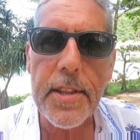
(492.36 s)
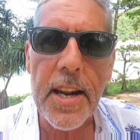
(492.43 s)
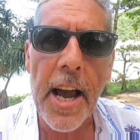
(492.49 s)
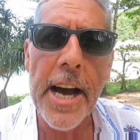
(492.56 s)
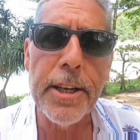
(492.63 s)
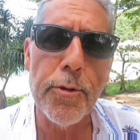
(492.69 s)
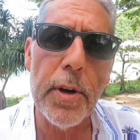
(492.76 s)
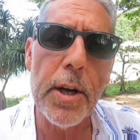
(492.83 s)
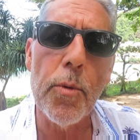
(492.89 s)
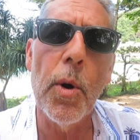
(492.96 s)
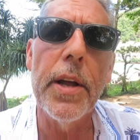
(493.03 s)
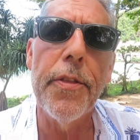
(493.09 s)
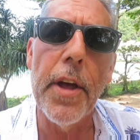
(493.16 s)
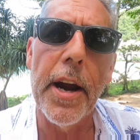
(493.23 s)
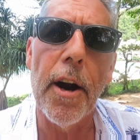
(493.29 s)
I drink
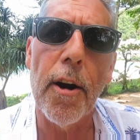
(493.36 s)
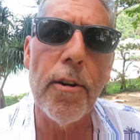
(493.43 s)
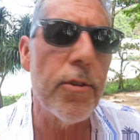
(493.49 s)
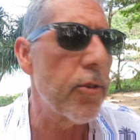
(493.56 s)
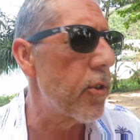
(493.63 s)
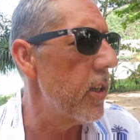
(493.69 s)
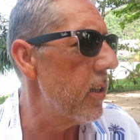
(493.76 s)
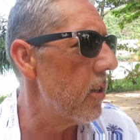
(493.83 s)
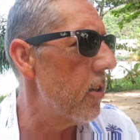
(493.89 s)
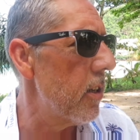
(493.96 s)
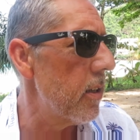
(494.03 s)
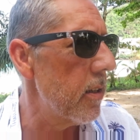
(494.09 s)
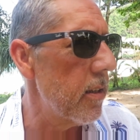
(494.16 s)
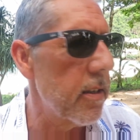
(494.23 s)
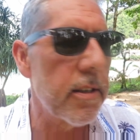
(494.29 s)
one there, sitting
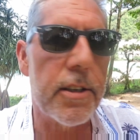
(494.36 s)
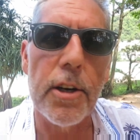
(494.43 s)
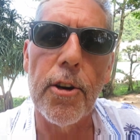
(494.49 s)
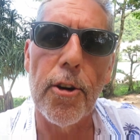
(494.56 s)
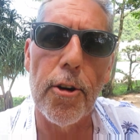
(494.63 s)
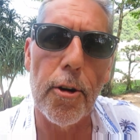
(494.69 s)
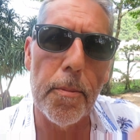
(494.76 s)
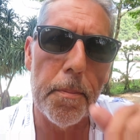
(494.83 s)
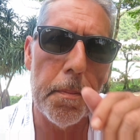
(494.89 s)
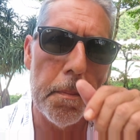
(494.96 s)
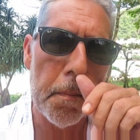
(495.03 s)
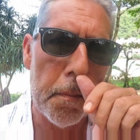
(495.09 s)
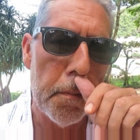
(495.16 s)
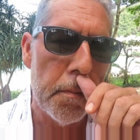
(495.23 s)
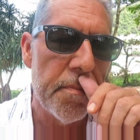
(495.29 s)
on the curb,
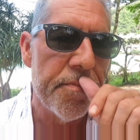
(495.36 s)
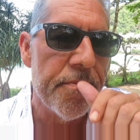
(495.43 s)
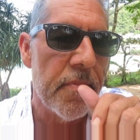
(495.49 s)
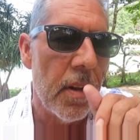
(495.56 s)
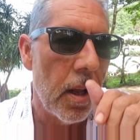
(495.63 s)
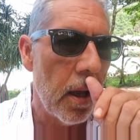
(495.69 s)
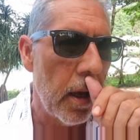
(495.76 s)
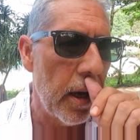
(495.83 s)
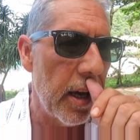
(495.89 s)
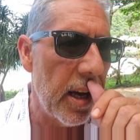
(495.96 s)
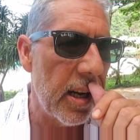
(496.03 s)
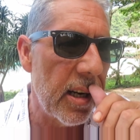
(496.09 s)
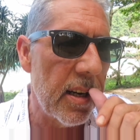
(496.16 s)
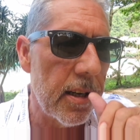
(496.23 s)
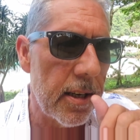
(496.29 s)

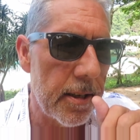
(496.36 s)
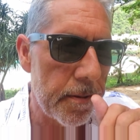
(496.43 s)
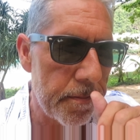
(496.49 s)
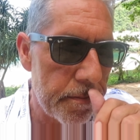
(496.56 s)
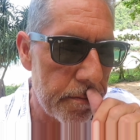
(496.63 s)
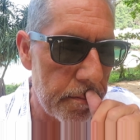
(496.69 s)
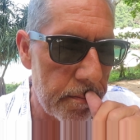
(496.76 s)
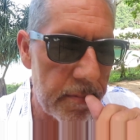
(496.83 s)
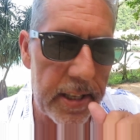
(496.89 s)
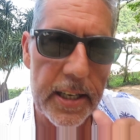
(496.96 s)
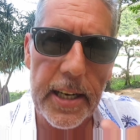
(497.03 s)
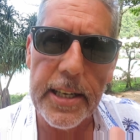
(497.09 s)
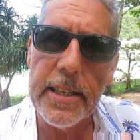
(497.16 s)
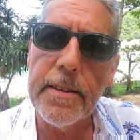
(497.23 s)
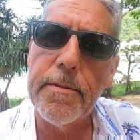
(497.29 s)
and then
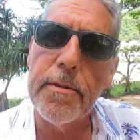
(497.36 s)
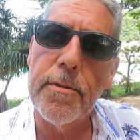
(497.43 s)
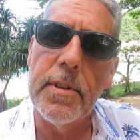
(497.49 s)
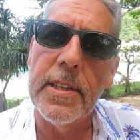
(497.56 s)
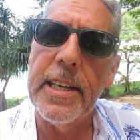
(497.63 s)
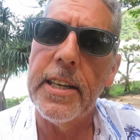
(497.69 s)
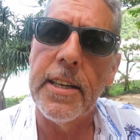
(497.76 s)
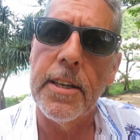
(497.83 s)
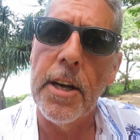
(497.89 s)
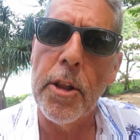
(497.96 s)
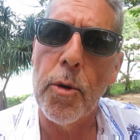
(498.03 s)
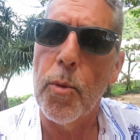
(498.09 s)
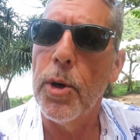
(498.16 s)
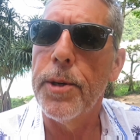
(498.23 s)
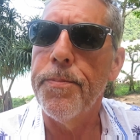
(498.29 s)
I get
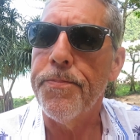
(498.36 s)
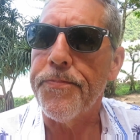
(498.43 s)
another one.